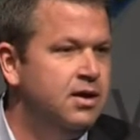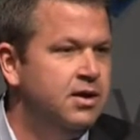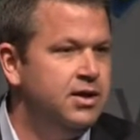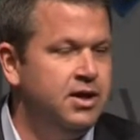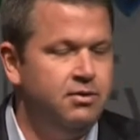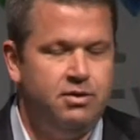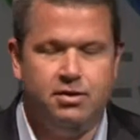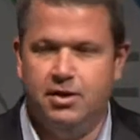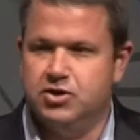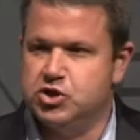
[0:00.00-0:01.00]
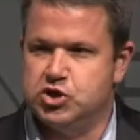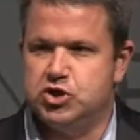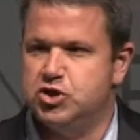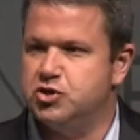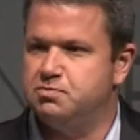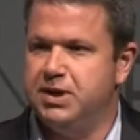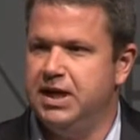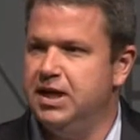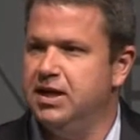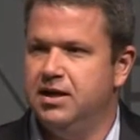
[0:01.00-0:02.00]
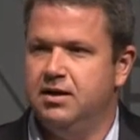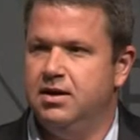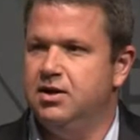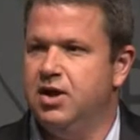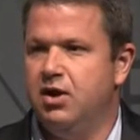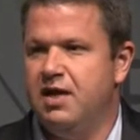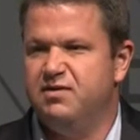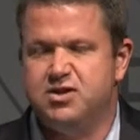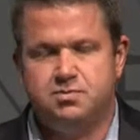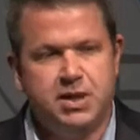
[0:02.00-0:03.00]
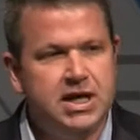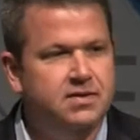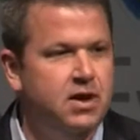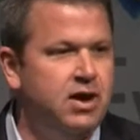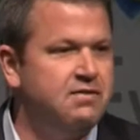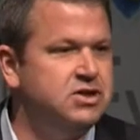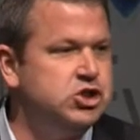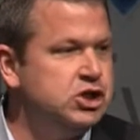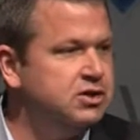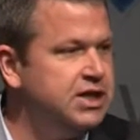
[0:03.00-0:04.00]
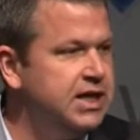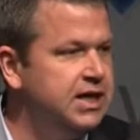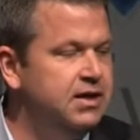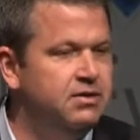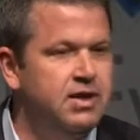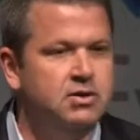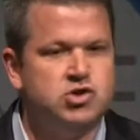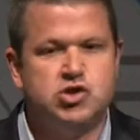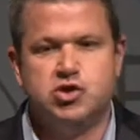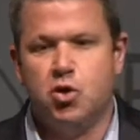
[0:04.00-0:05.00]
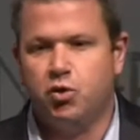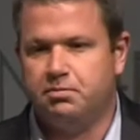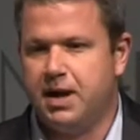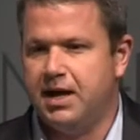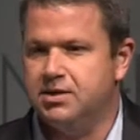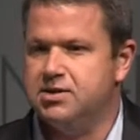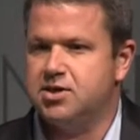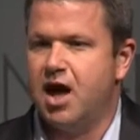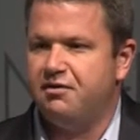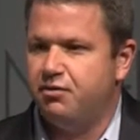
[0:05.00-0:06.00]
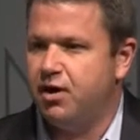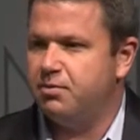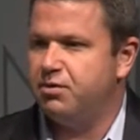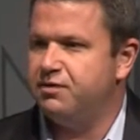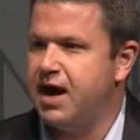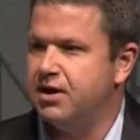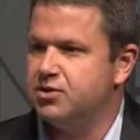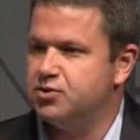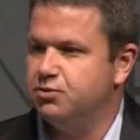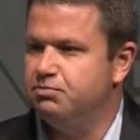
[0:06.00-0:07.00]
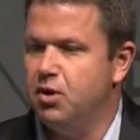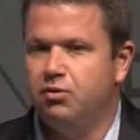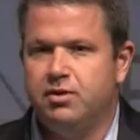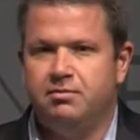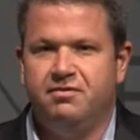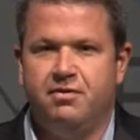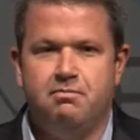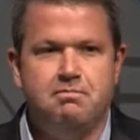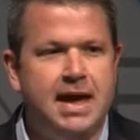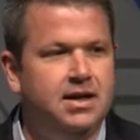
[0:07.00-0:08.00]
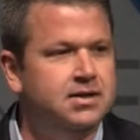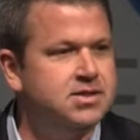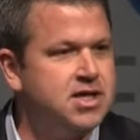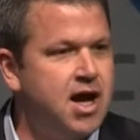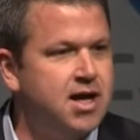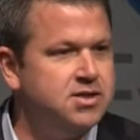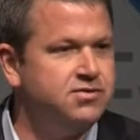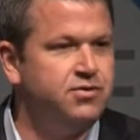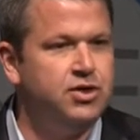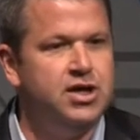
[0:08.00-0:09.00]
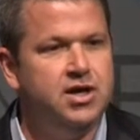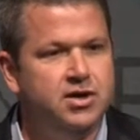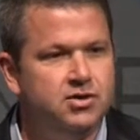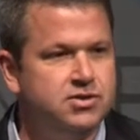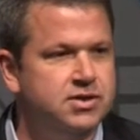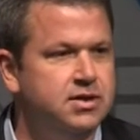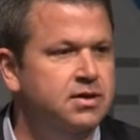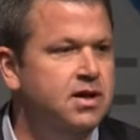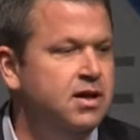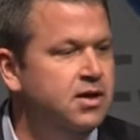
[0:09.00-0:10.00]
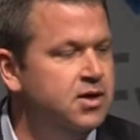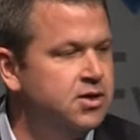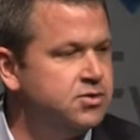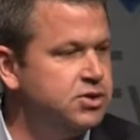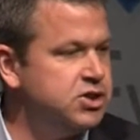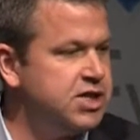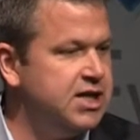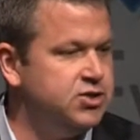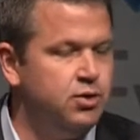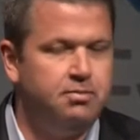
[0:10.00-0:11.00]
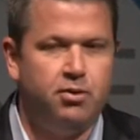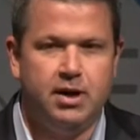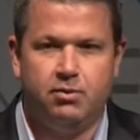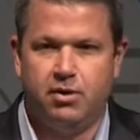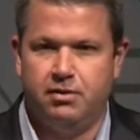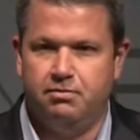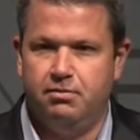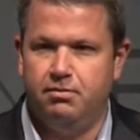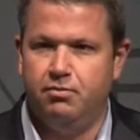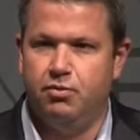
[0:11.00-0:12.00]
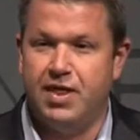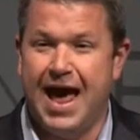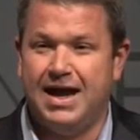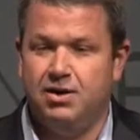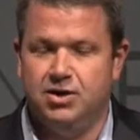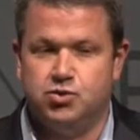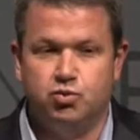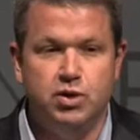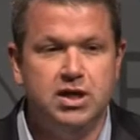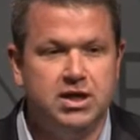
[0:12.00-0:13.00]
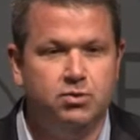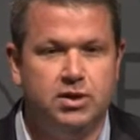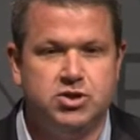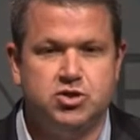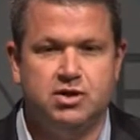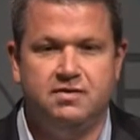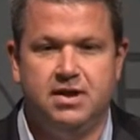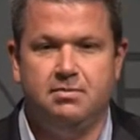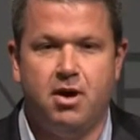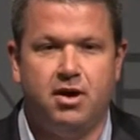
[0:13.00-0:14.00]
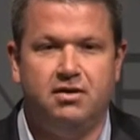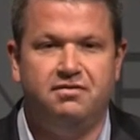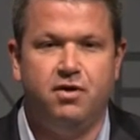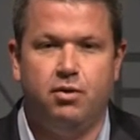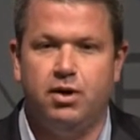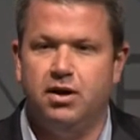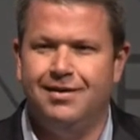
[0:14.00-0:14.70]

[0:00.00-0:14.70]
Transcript: they just speed, and they don't have the speed, they don't have agility, they're soaked by software providers who milk them for maintenance costs for years, and so it just got to a point where that is really what's driven the market forward.